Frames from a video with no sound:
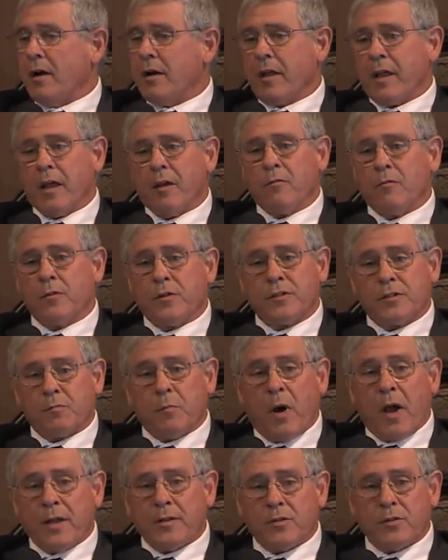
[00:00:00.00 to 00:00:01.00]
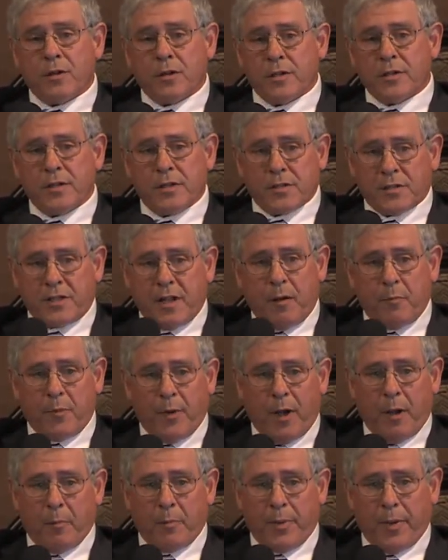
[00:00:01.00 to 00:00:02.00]
it was my turn to step
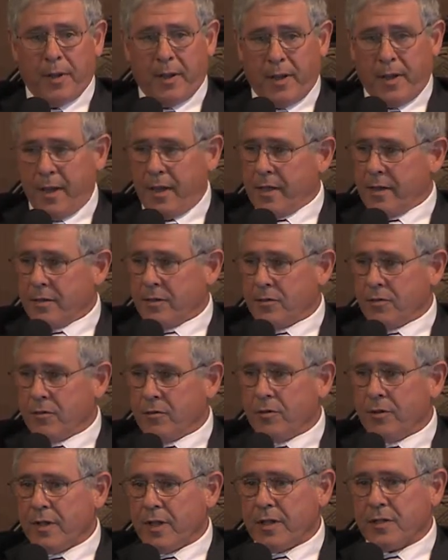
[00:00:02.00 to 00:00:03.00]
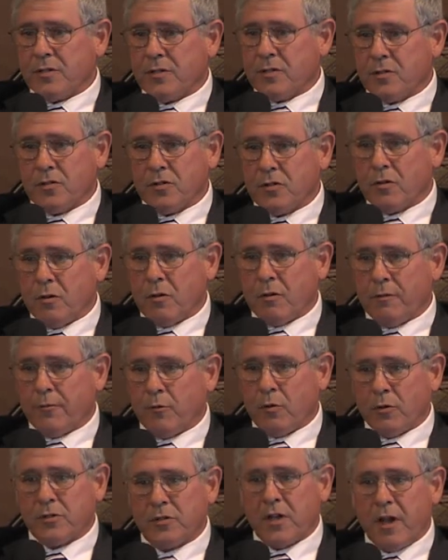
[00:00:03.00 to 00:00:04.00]
up and do this. And so, of
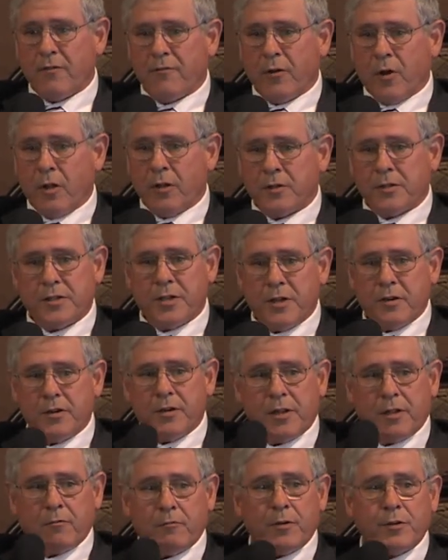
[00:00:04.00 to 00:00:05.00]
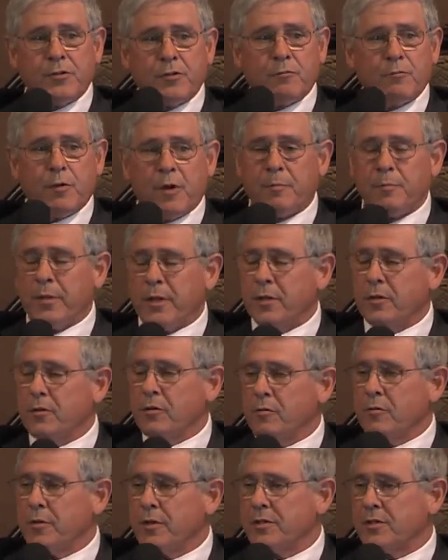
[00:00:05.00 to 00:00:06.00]
course, I volunteered, and Richard Whitman,
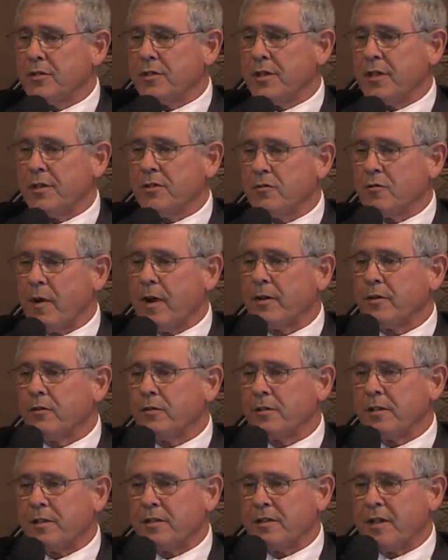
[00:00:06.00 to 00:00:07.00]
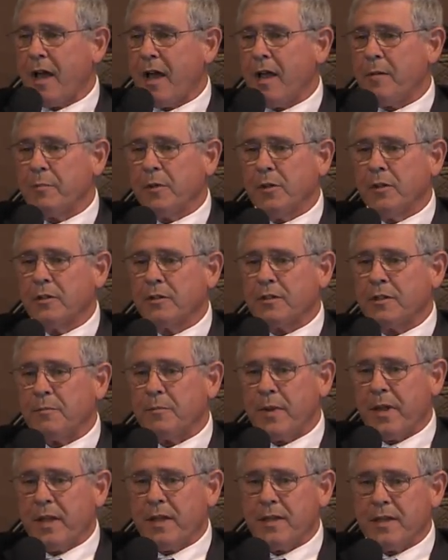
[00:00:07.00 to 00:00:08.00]
who was the director at the time, looked at
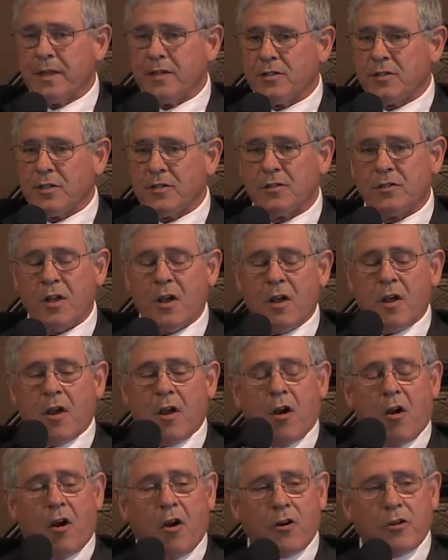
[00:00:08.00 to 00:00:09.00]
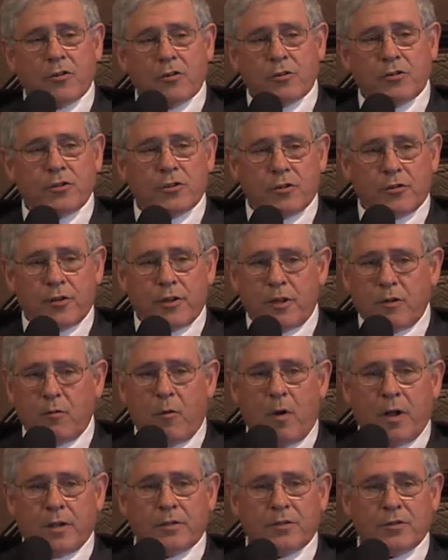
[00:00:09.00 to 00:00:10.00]
me and he says, "Are you sure you
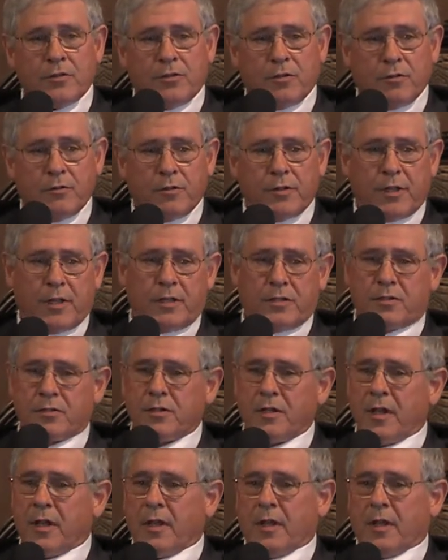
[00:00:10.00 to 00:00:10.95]
want to do this?"